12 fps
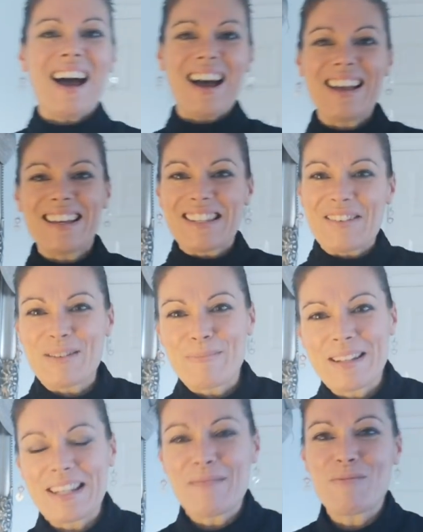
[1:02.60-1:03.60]
Hiya, so it's
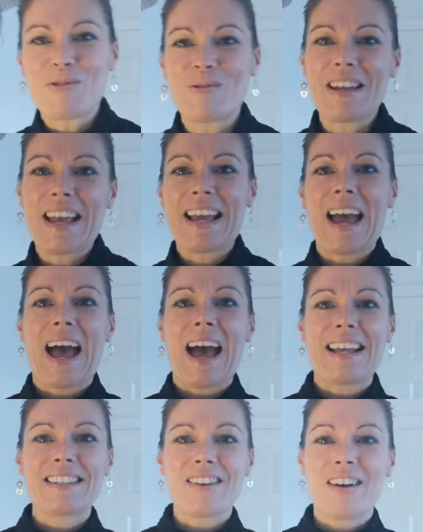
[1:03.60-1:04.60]
Monday morning
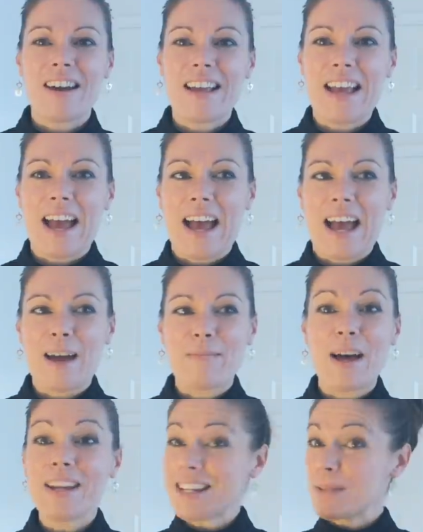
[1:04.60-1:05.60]
and I
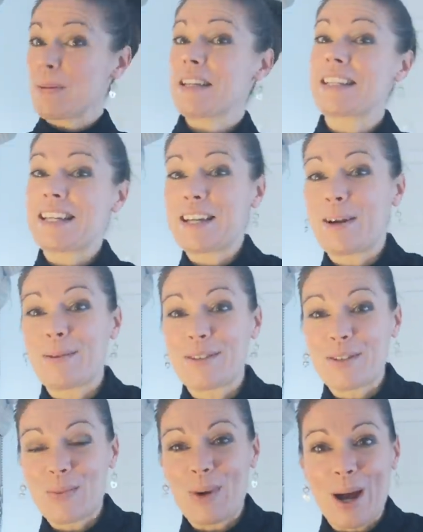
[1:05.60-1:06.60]
am unexpectedly going
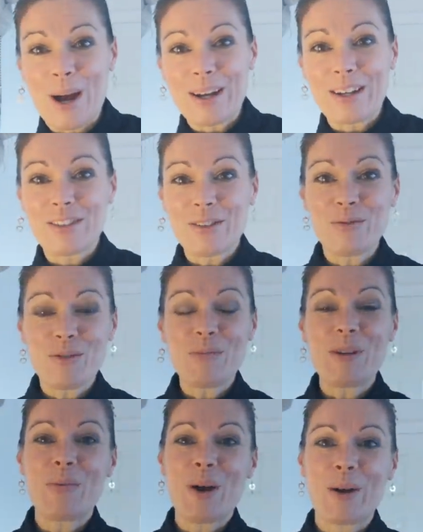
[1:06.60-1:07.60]
to work. I don't
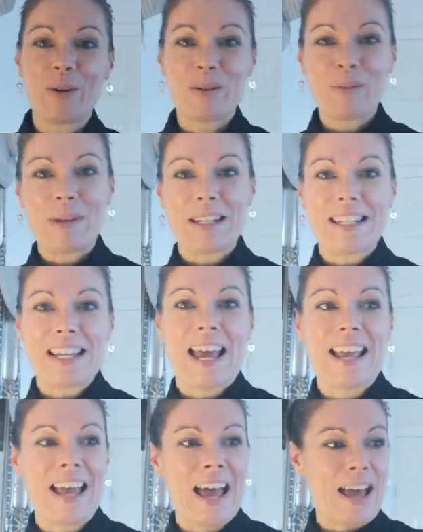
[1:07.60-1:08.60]
normally work on a
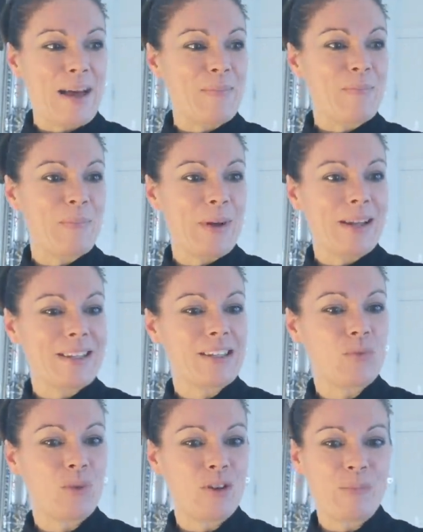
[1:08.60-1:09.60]
Monday,
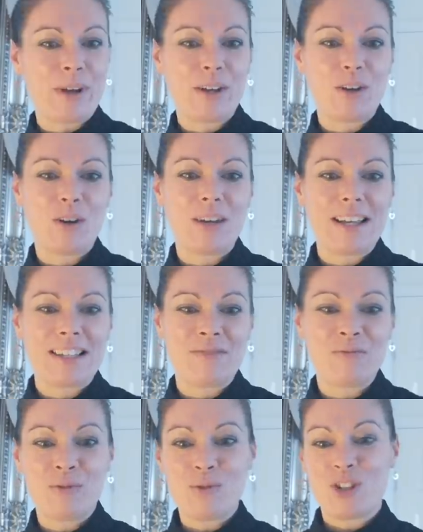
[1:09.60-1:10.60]
but one of my colleagues
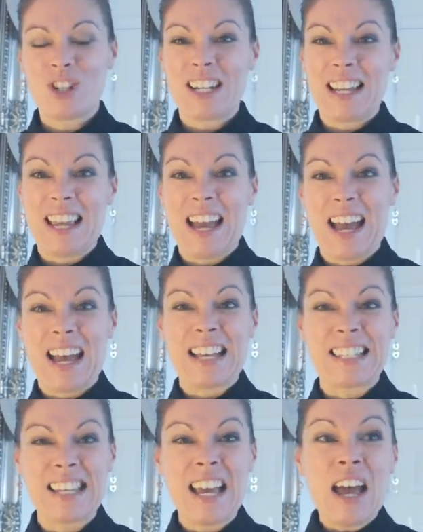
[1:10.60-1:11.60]
unfortunately
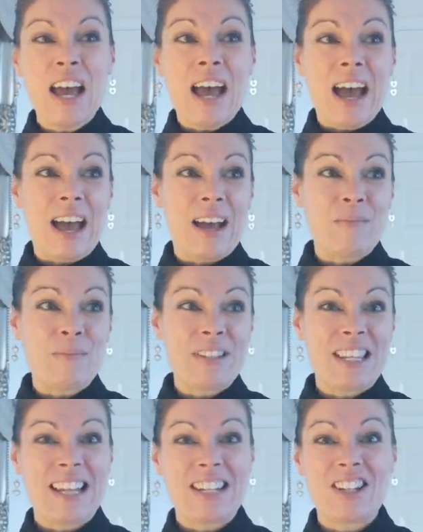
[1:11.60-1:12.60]
has
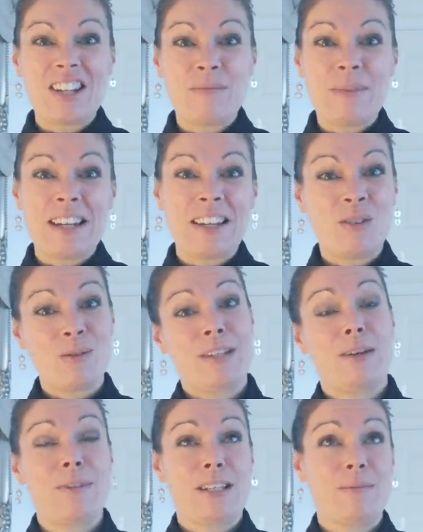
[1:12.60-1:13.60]
potentially been in
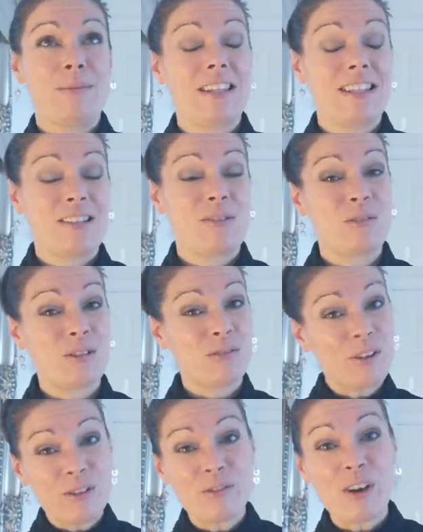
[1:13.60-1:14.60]
contact with somebody that's got
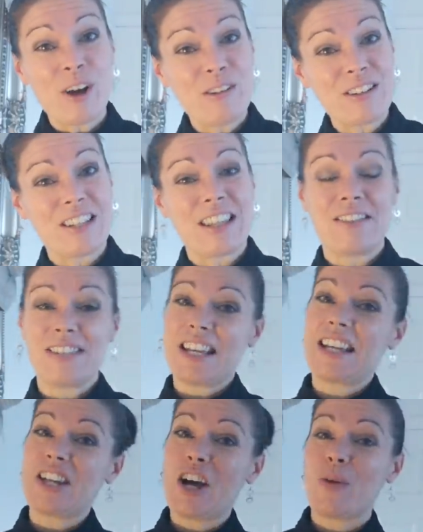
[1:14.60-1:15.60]
coronavirus, so they've
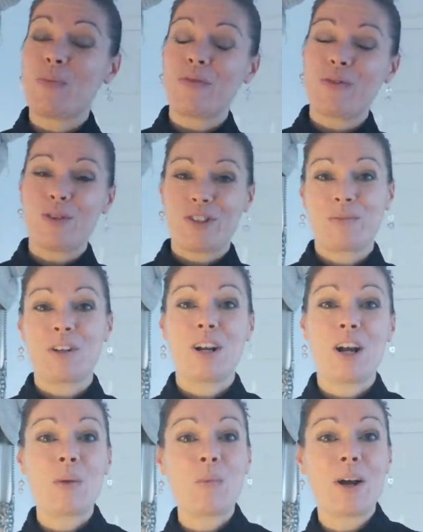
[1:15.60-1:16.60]
stayed home. We've got some
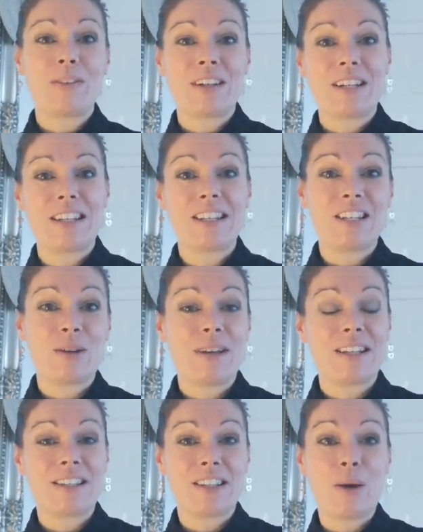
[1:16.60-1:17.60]
client work that needs
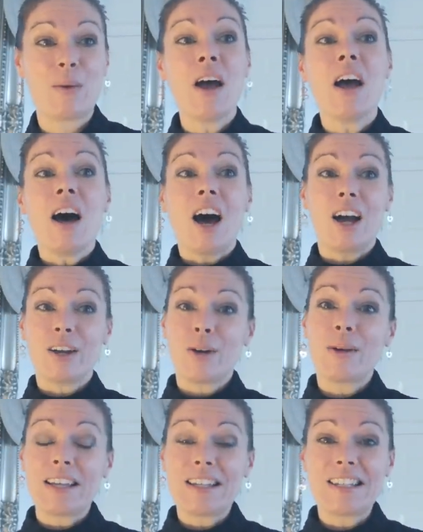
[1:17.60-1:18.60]
doing, so I'm
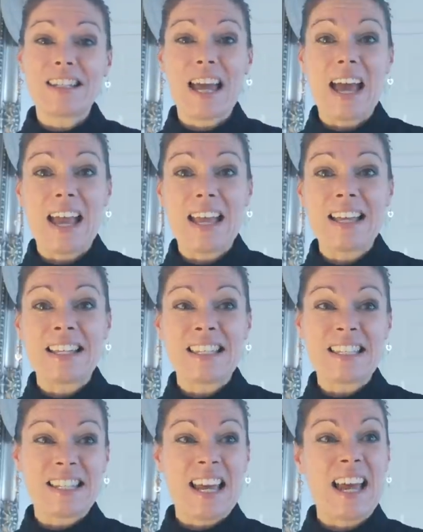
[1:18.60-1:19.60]
going in today
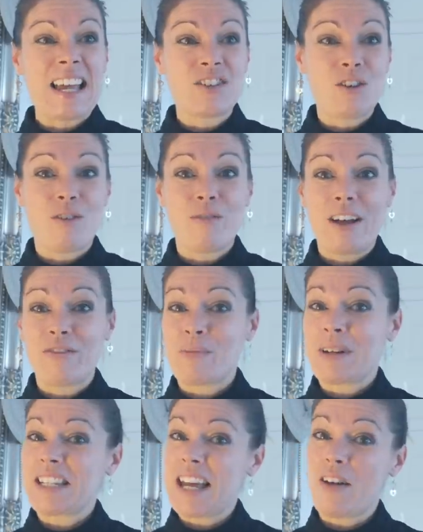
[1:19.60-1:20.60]
instead of having
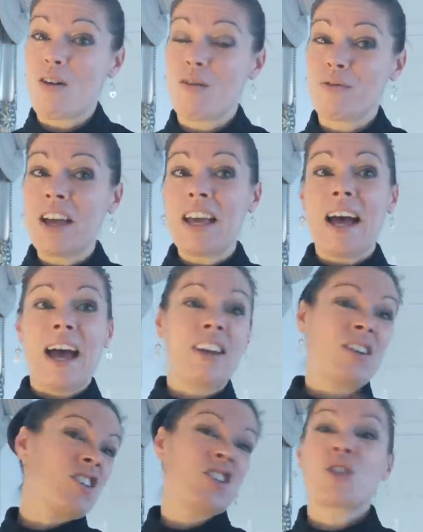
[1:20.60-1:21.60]
my day off, and
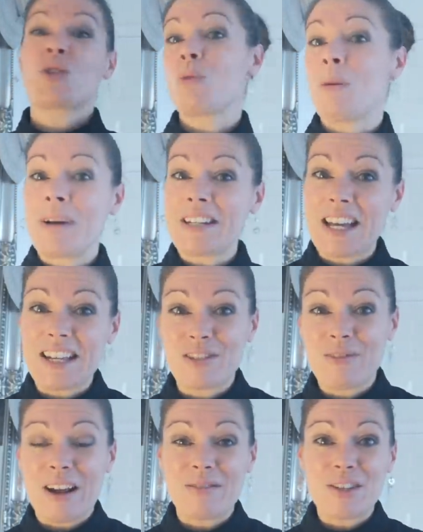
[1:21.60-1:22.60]
I'm going to just swap my days
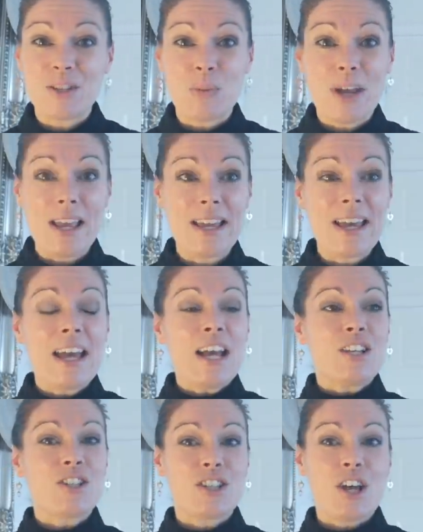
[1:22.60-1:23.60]
around this week.
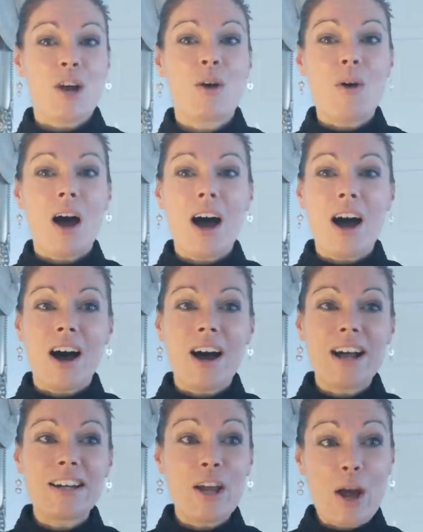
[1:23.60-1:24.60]
So
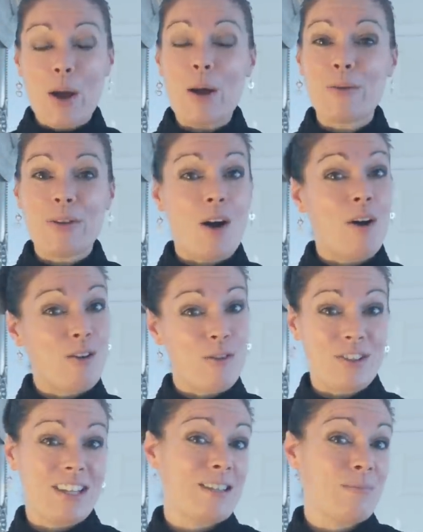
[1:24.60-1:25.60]
I know that our
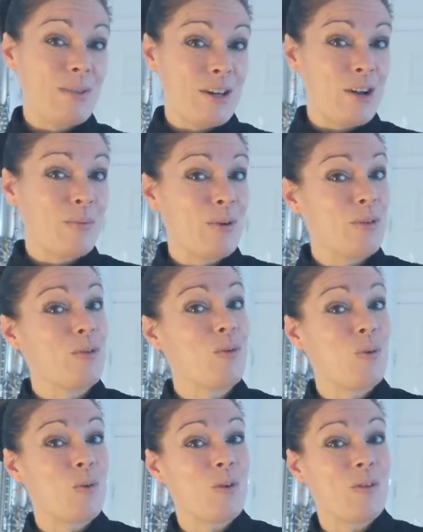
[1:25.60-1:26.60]
office hasn't been open
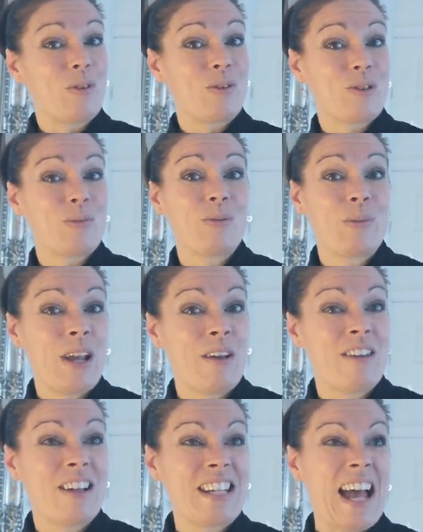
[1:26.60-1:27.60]
all of the Christmas
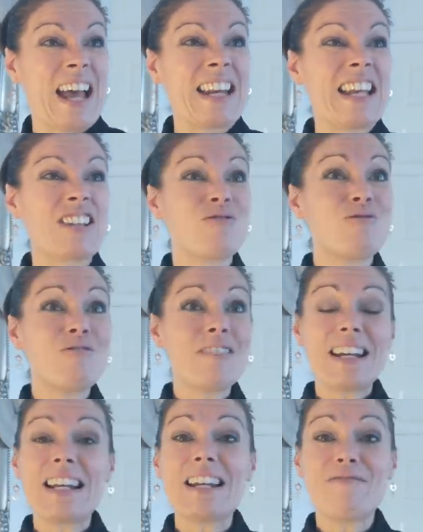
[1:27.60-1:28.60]
period and it is
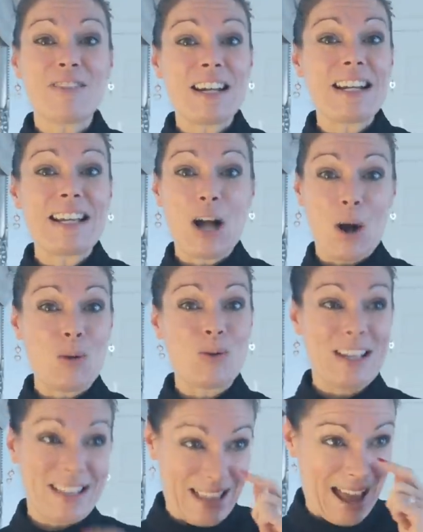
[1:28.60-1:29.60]
really, really
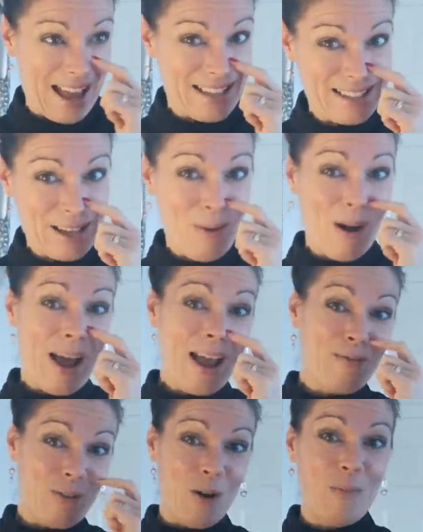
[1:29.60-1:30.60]
cold in there. So I
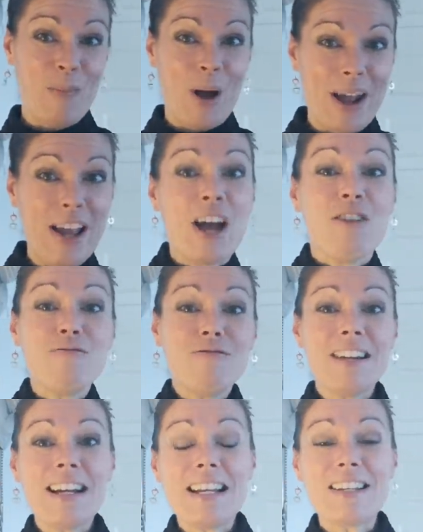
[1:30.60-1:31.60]
have got my
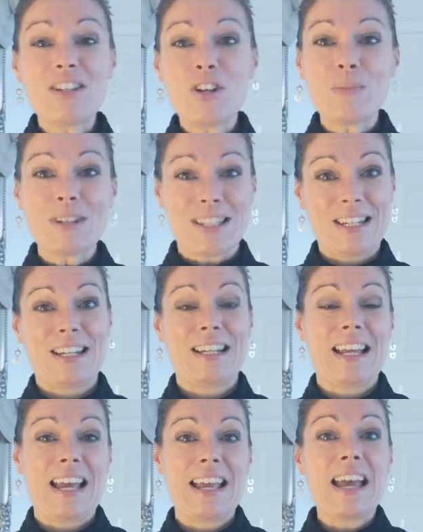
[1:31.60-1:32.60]
really super
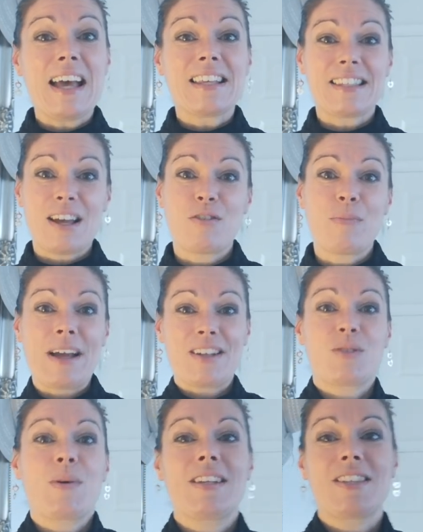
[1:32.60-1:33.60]
snuggly South Bank
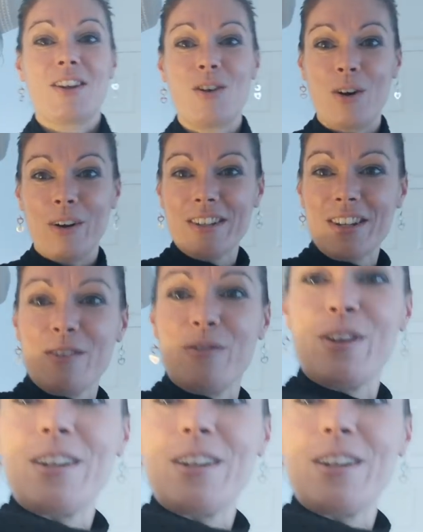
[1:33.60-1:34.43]
sweater on. I don't know if